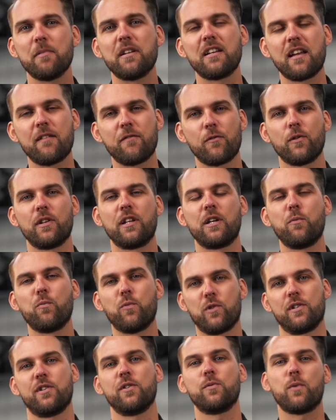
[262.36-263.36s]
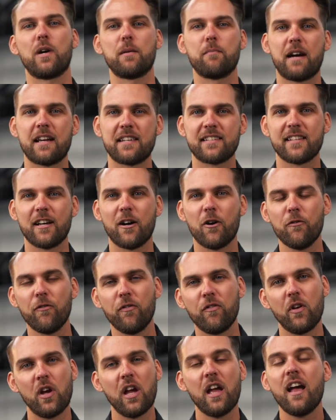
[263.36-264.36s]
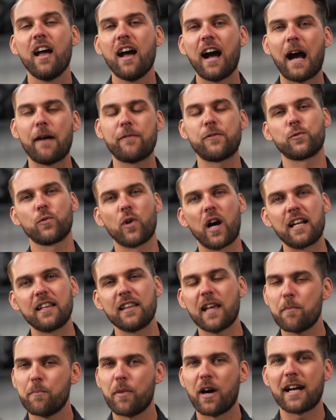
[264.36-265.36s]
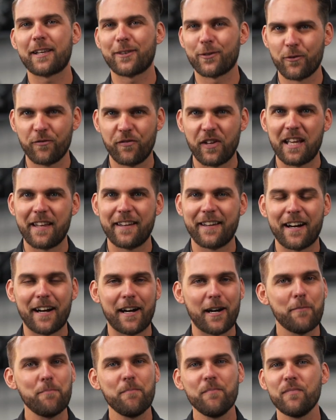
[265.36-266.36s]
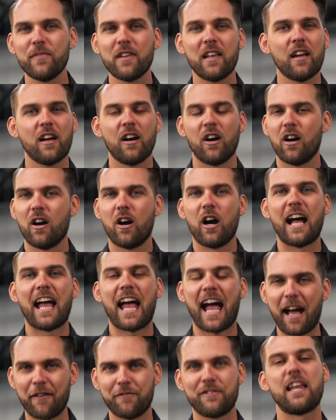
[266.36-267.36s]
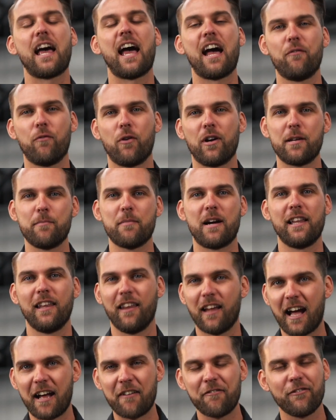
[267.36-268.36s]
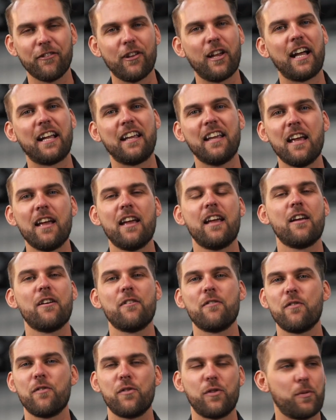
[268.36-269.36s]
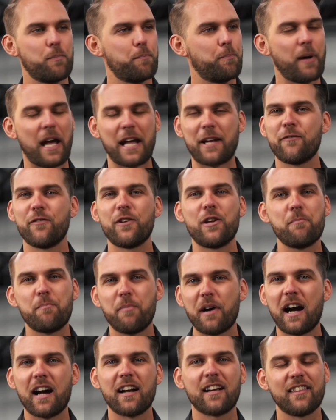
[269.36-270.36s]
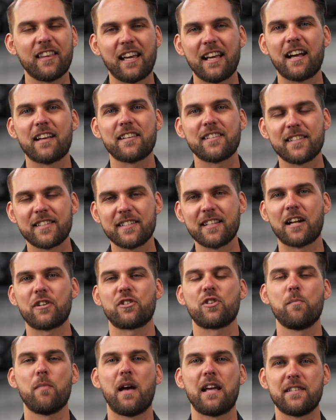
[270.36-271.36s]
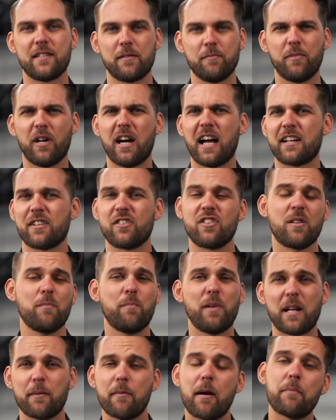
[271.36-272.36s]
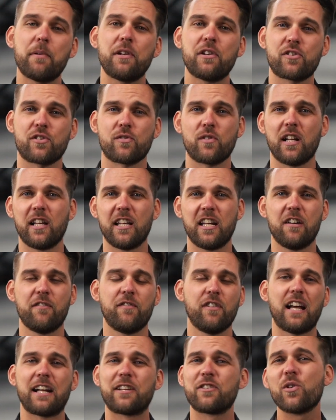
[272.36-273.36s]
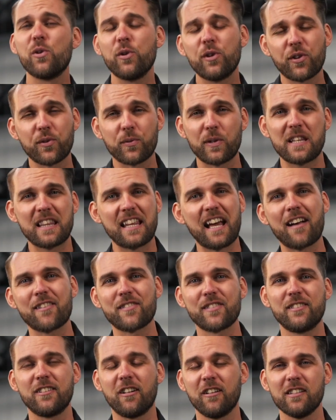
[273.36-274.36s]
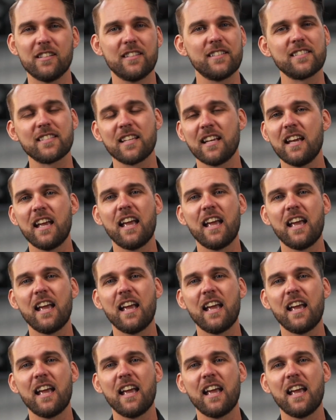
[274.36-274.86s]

but never really wanted one myself. After riding that bike through Vietnam, I have to have one in my life. Like, bang for your buck, they are such amazing bikes. You can pick them up in Australia for like $2,000 to $3,000.